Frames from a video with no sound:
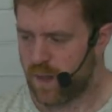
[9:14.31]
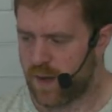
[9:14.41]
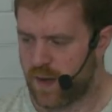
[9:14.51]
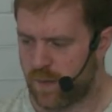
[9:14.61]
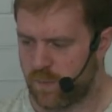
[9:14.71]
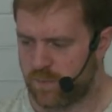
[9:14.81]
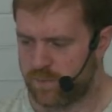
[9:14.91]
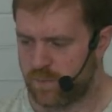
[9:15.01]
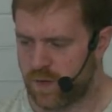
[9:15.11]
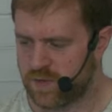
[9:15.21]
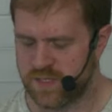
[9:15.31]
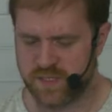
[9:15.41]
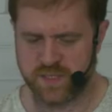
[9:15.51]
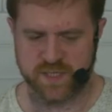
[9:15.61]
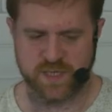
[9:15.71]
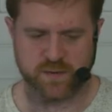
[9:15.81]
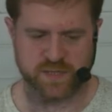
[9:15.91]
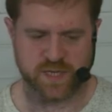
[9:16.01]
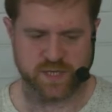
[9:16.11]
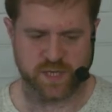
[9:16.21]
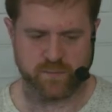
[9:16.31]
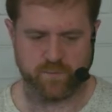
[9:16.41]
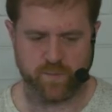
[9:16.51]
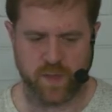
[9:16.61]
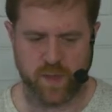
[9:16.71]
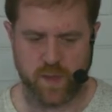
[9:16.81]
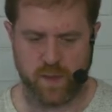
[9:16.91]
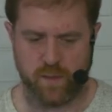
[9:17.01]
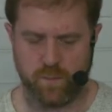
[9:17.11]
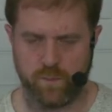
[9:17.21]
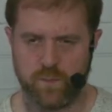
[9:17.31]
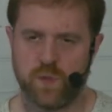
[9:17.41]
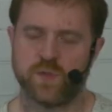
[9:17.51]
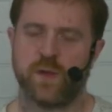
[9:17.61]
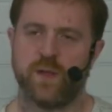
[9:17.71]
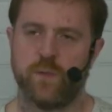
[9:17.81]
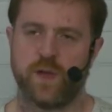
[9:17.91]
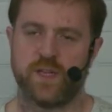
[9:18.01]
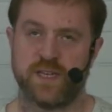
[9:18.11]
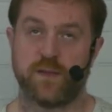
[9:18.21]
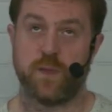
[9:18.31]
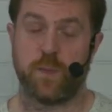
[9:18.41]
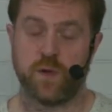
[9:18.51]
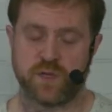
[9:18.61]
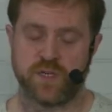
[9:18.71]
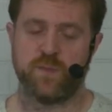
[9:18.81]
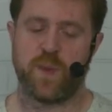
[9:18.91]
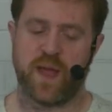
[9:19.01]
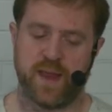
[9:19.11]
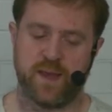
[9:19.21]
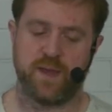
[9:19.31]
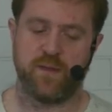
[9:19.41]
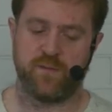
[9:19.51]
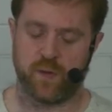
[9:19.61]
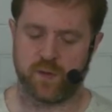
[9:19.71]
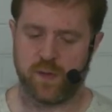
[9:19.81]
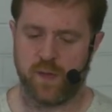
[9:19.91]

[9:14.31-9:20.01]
Now, Postgres is a secrets engine. We're going to set up the Postgres backend in Vault.